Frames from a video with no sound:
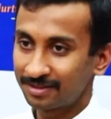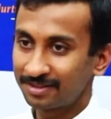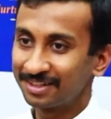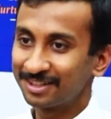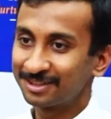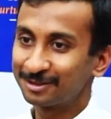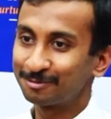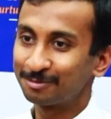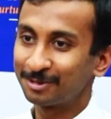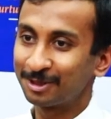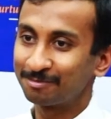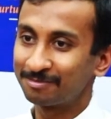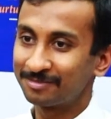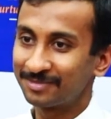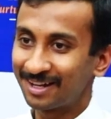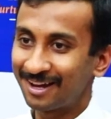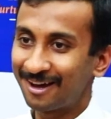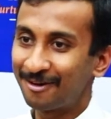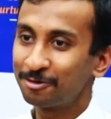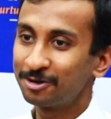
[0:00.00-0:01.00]
Yes, ma'am.
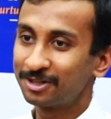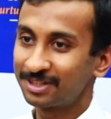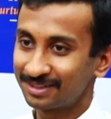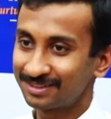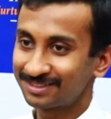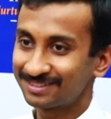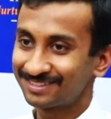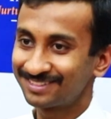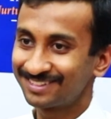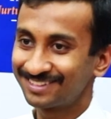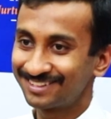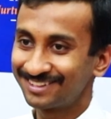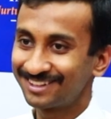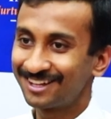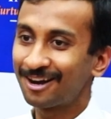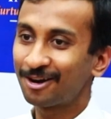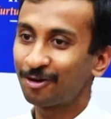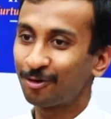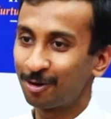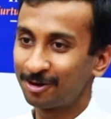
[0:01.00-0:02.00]
Now it is
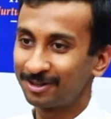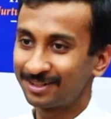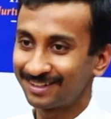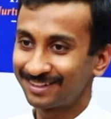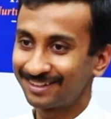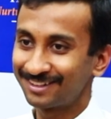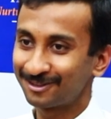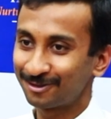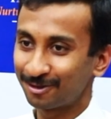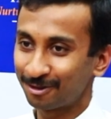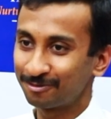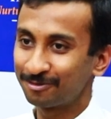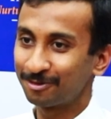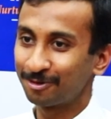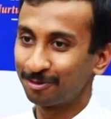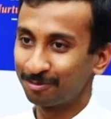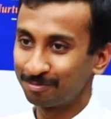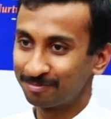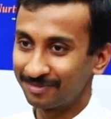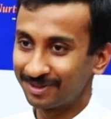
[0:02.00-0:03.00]
the continent of
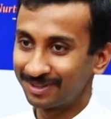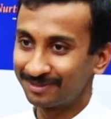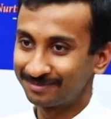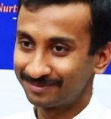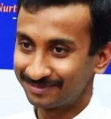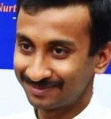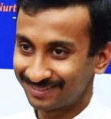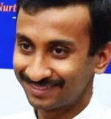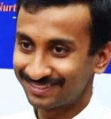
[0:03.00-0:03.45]
hope, ma'am.